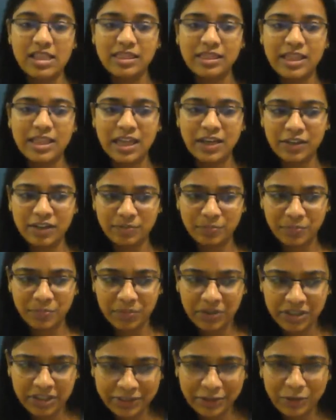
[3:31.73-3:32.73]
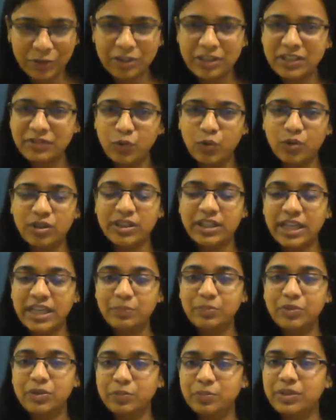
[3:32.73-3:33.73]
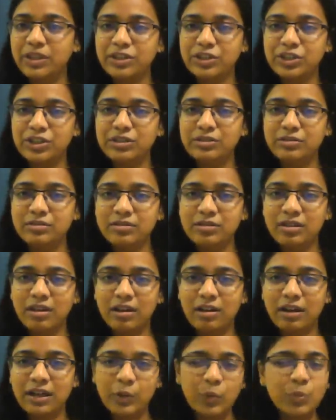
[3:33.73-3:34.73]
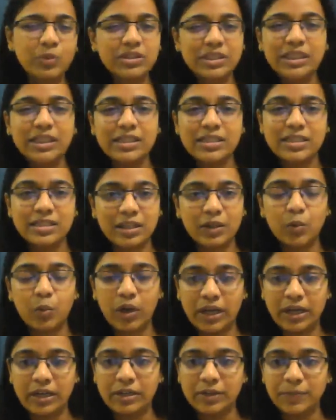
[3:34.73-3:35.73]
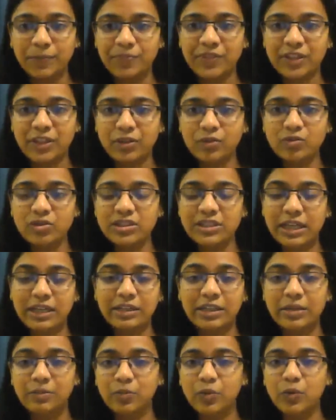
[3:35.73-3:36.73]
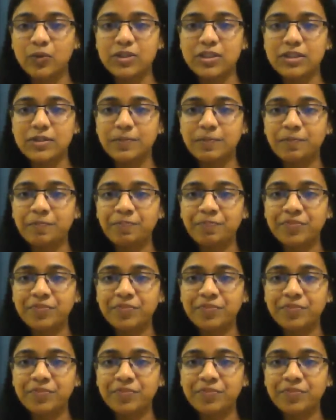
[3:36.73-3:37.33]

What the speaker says: then particularly for GATE preparation, I don't think it's required, standard books.